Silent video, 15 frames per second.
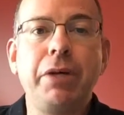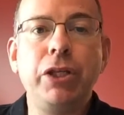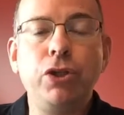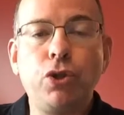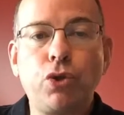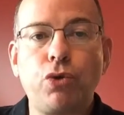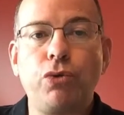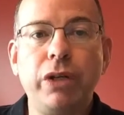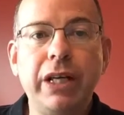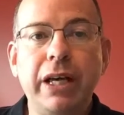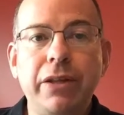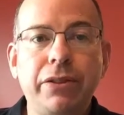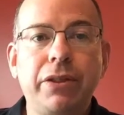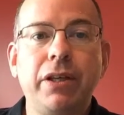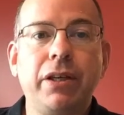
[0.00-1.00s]
You
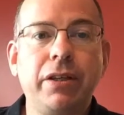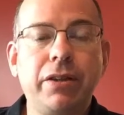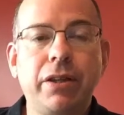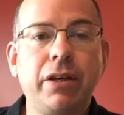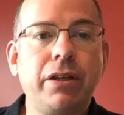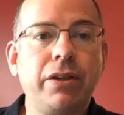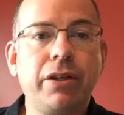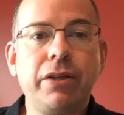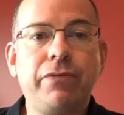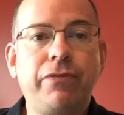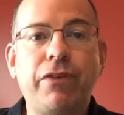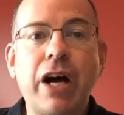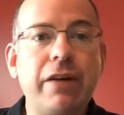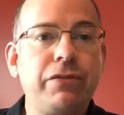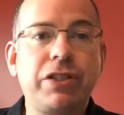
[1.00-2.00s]
create the
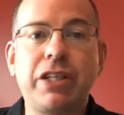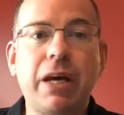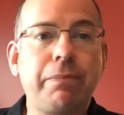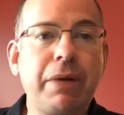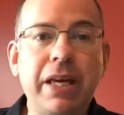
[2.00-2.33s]
5-step,